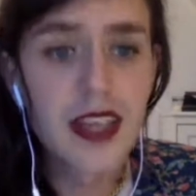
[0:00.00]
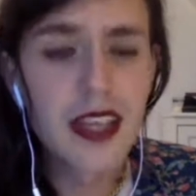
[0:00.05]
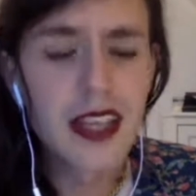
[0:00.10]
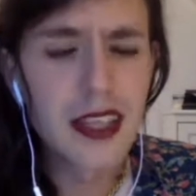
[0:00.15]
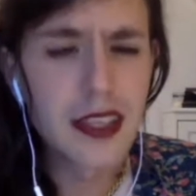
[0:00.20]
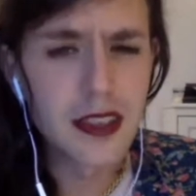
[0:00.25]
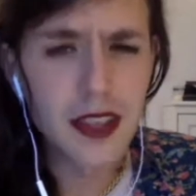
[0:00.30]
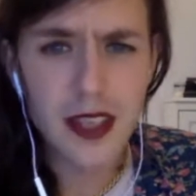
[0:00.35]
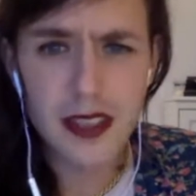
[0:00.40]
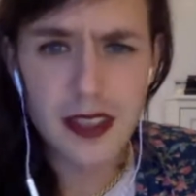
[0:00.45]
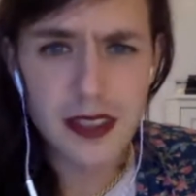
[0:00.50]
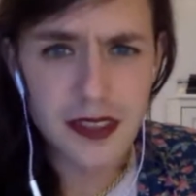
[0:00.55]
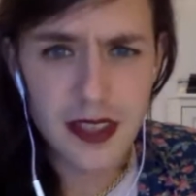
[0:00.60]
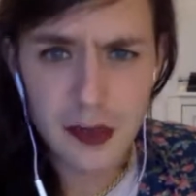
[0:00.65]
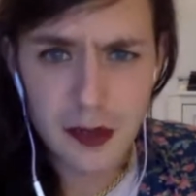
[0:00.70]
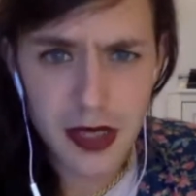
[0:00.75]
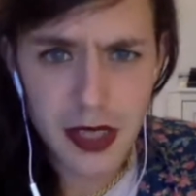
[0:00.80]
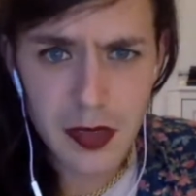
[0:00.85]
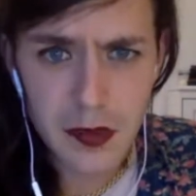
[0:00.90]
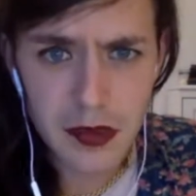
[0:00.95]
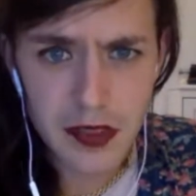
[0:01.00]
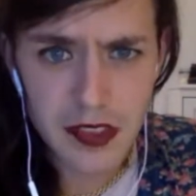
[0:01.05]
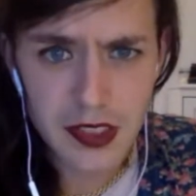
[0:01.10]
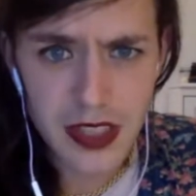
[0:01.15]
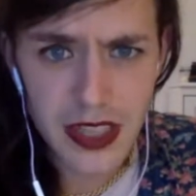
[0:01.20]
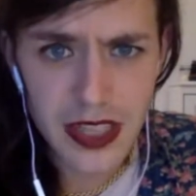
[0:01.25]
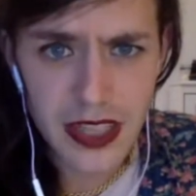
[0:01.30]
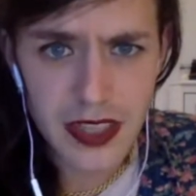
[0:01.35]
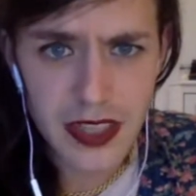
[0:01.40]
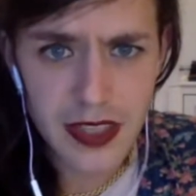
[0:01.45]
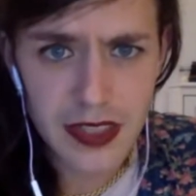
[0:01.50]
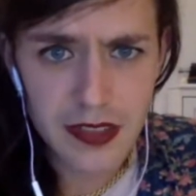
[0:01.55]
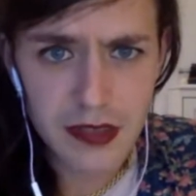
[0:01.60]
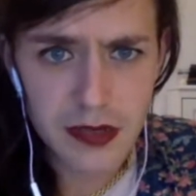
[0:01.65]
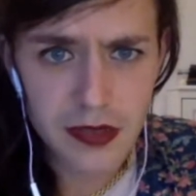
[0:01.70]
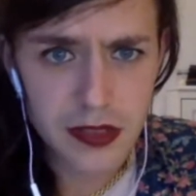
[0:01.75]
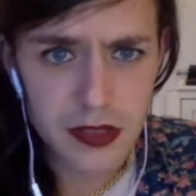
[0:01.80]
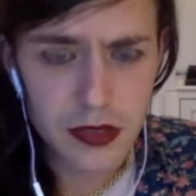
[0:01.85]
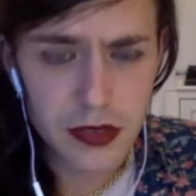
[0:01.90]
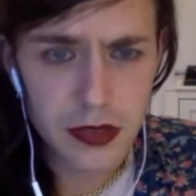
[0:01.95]
He thought the same kind of music I liked
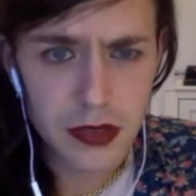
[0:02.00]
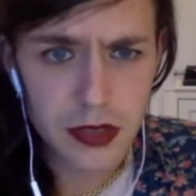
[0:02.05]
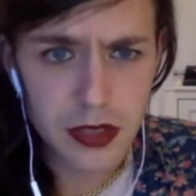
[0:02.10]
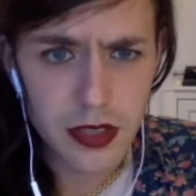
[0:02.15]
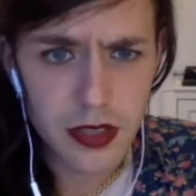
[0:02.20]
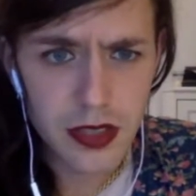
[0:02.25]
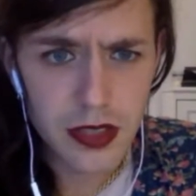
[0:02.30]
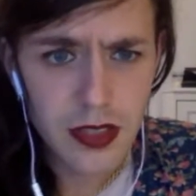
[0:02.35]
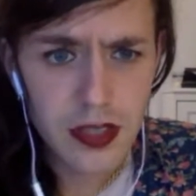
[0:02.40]
was cool.